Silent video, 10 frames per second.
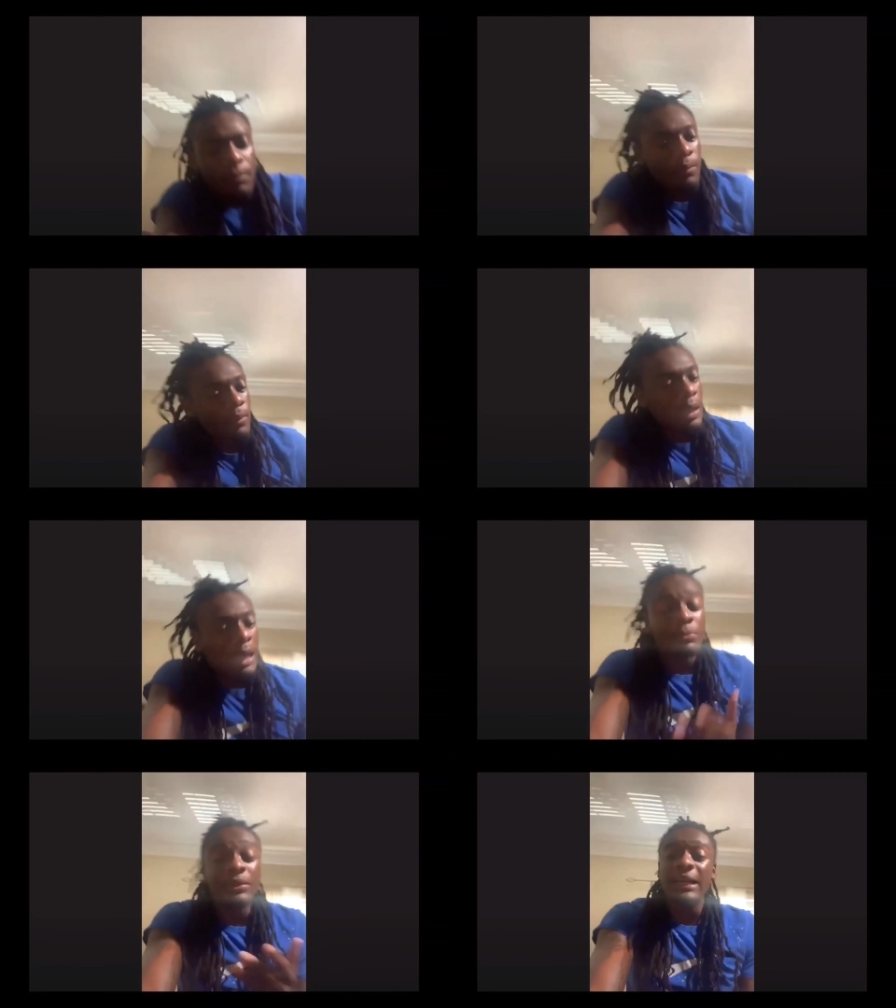I'm
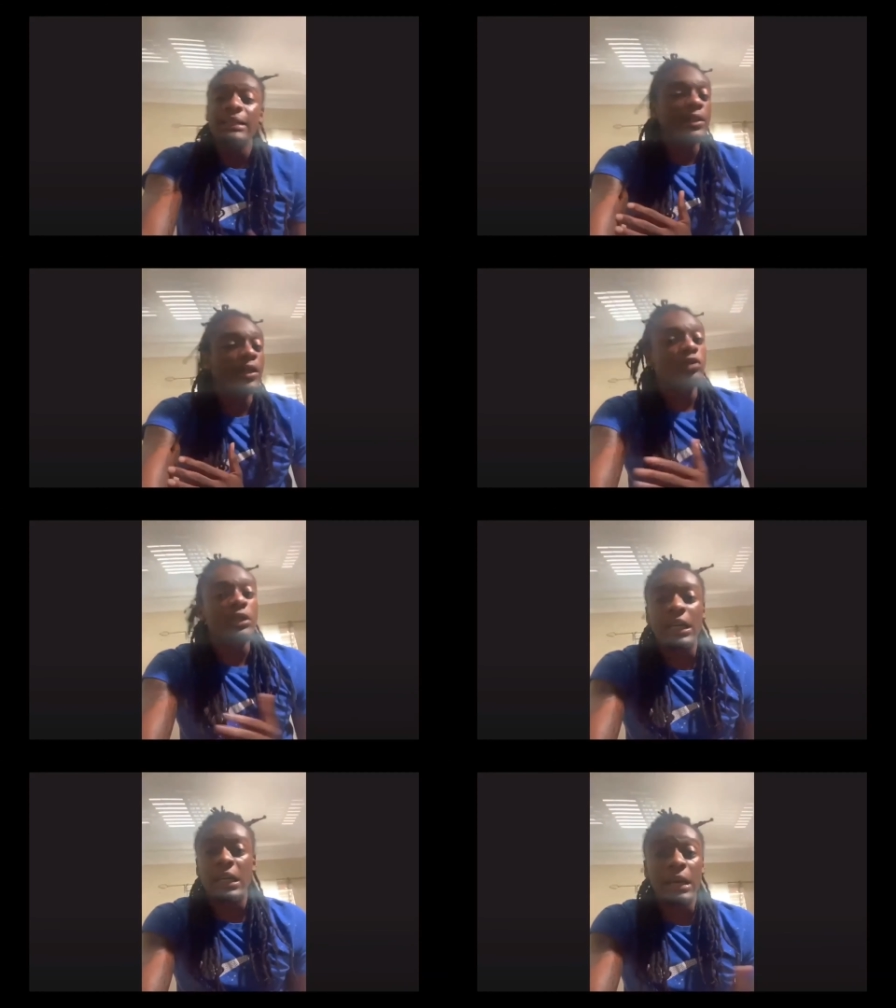texting Coach
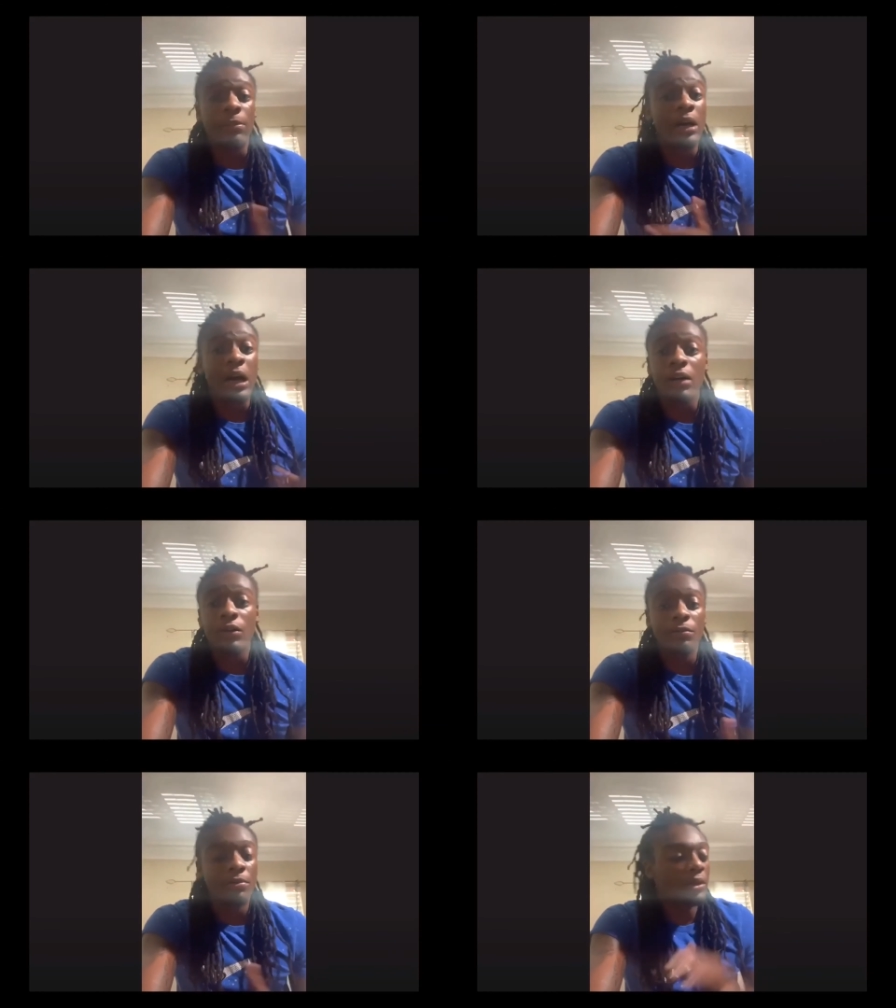Kelly. I'm calling him,
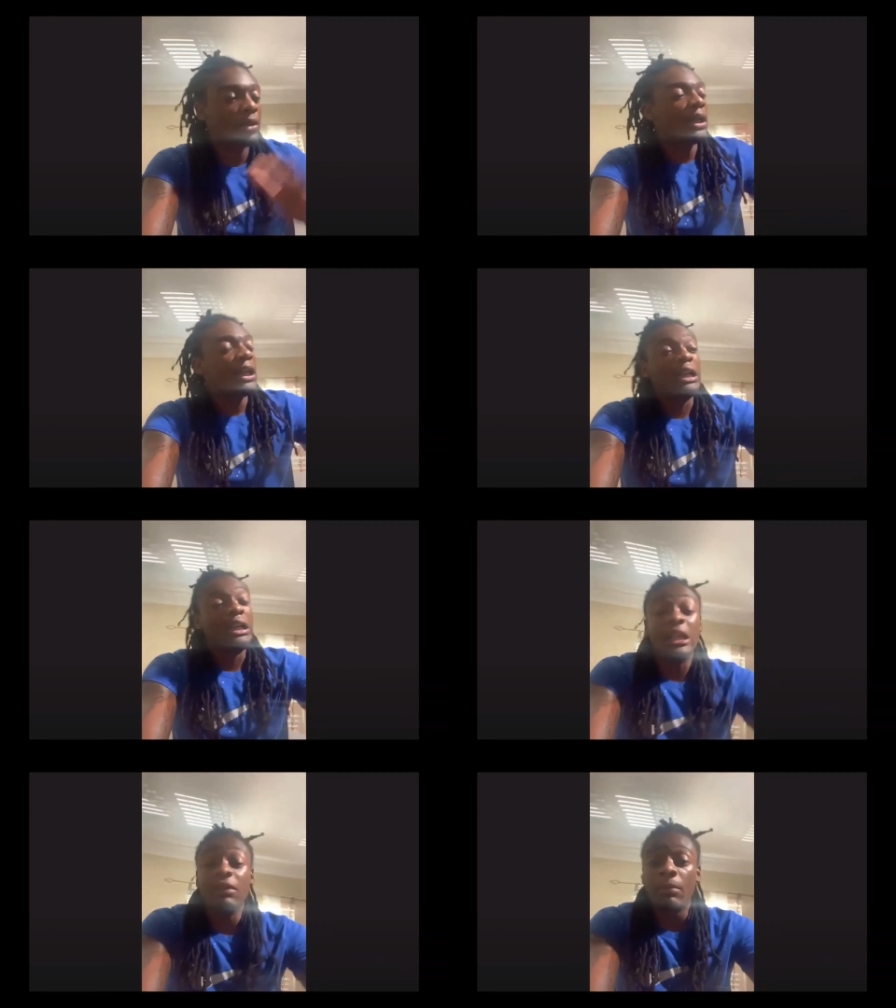bro. He
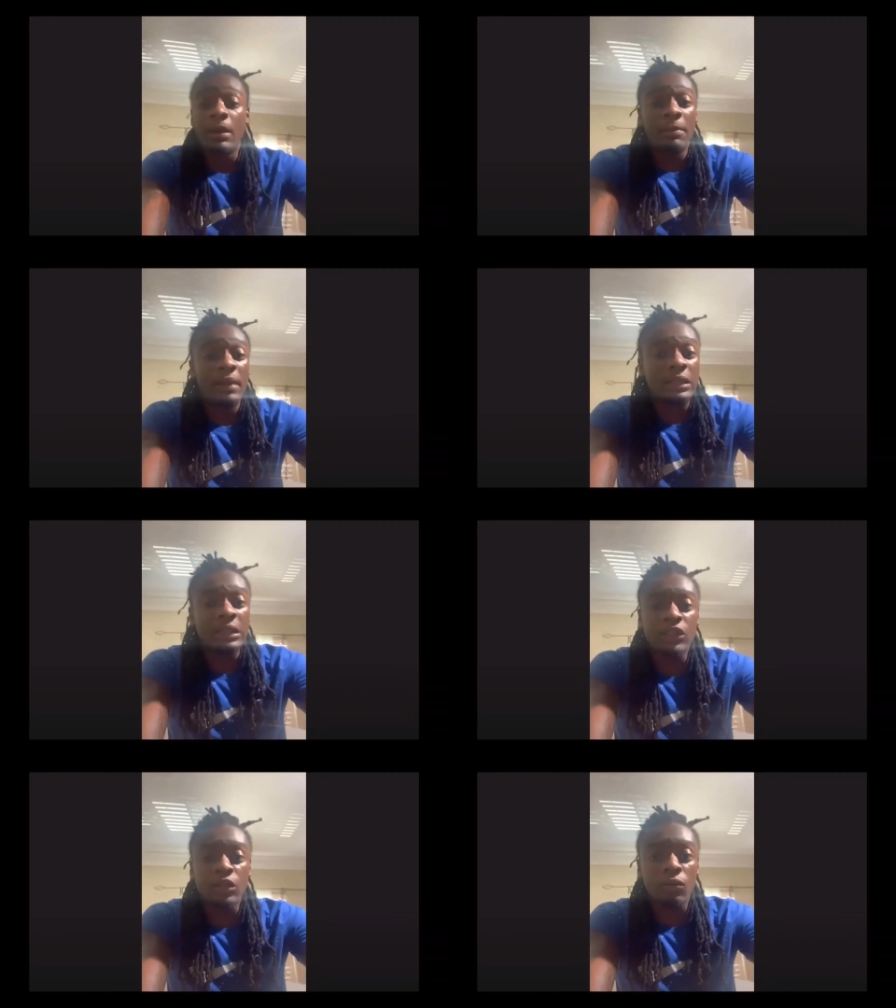leaving my messages
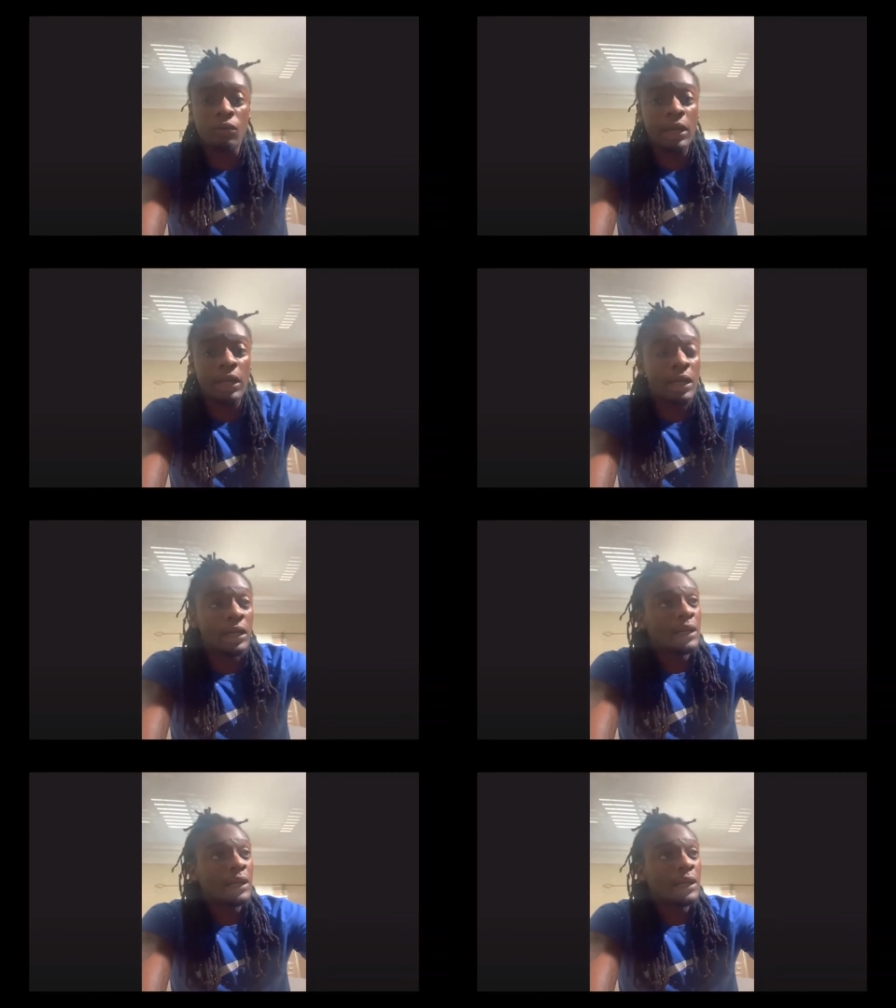on red.